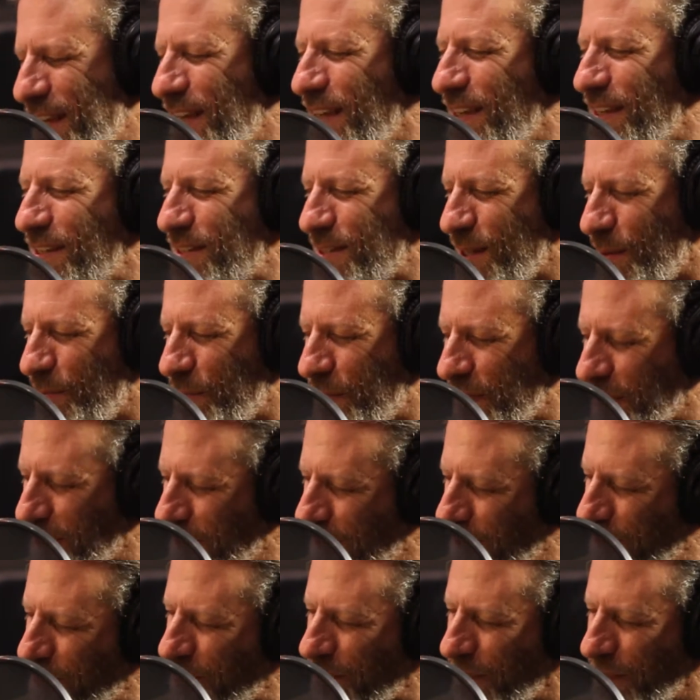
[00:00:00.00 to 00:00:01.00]
is something
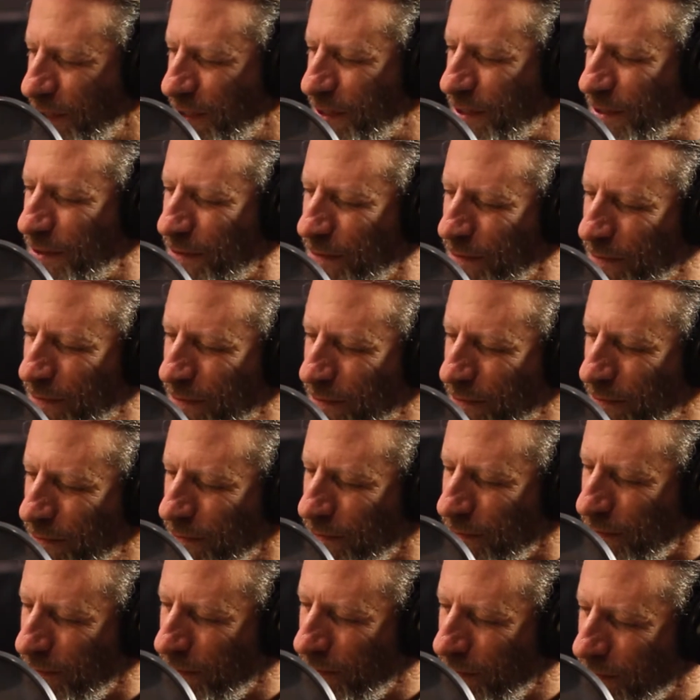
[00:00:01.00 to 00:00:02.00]
different.
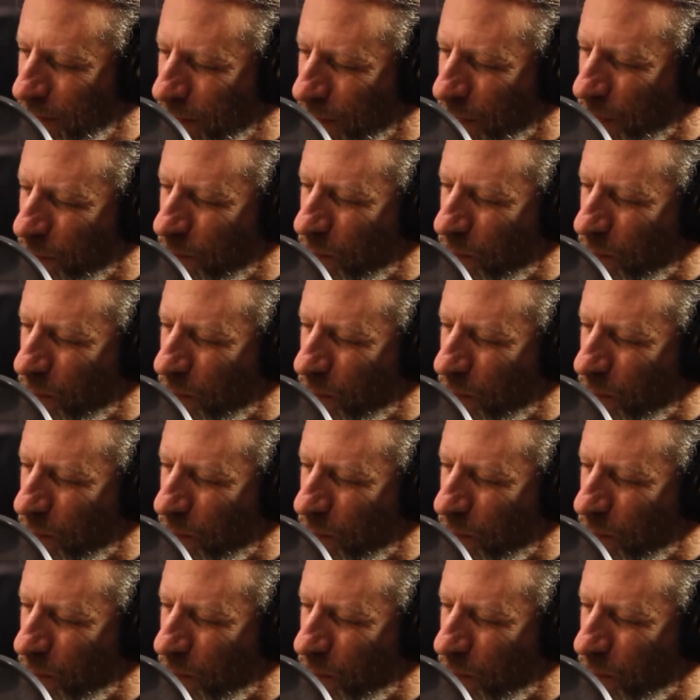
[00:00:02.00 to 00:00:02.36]
The